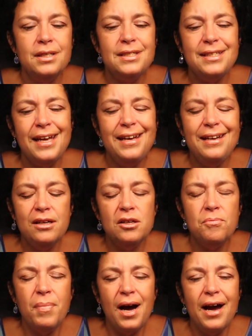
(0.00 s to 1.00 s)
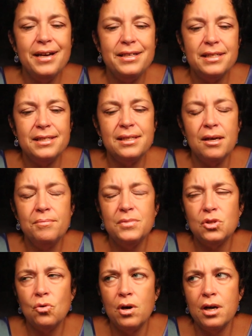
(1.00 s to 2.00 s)
Saying goodbye to some
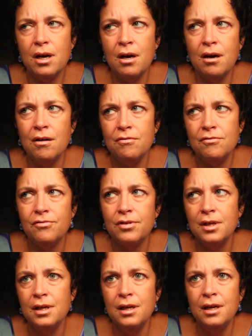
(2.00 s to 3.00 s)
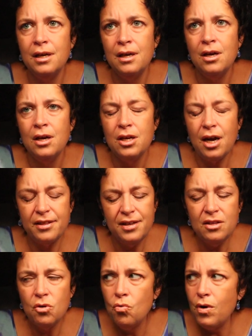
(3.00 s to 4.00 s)
sort of. I
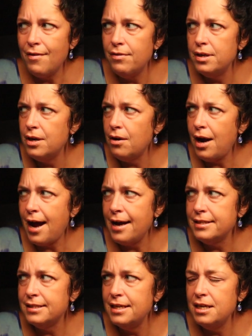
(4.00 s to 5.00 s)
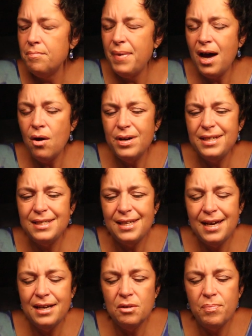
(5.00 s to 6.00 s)
think whoever you're asking about is
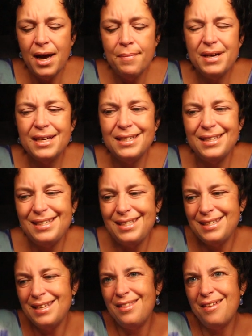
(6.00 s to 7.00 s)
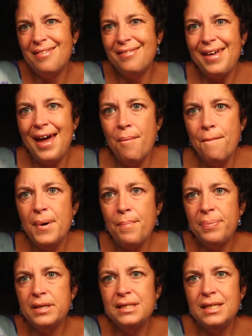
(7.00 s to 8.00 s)
saying goodbye because this is in the
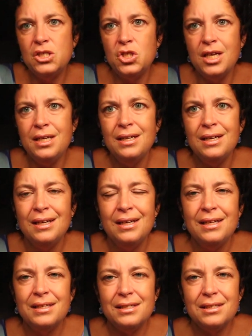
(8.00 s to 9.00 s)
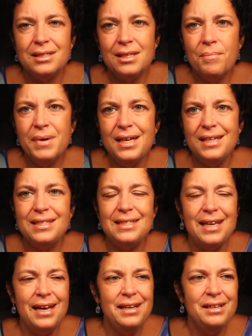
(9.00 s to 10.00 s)
them position. Somebody is
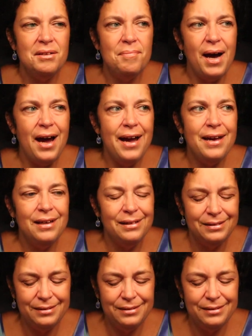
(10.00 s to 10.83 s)
saying goodbye